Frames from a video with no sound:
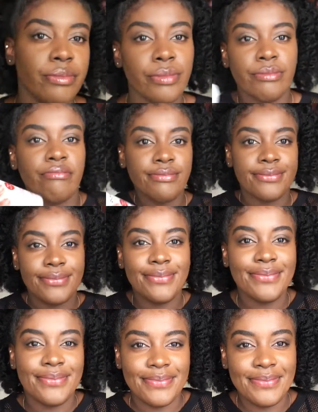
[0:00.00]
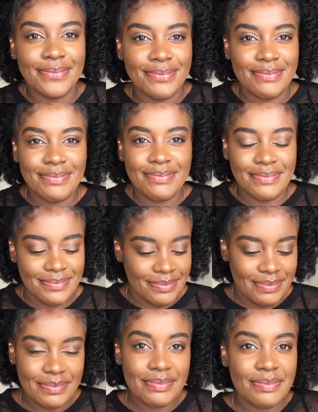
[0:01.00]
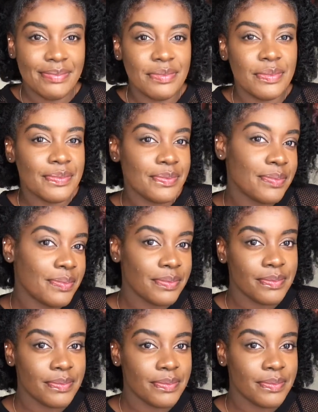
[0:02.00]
oil by Cream of Nature, and it's a leave-in